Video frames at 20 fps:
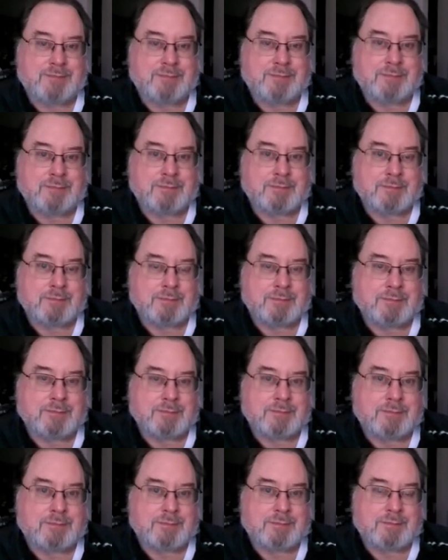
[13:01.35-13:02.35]

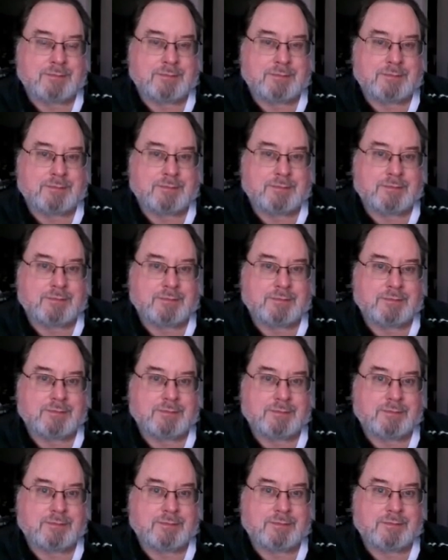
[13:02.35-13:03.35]

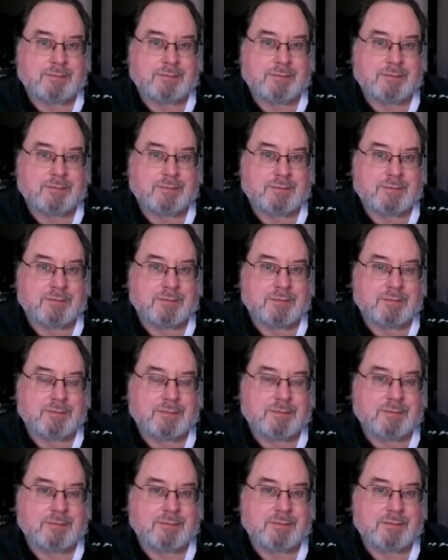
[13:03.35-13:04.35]

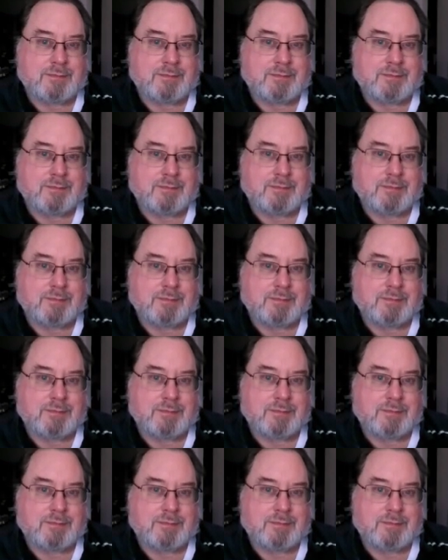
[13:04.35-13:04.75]
(not speaking)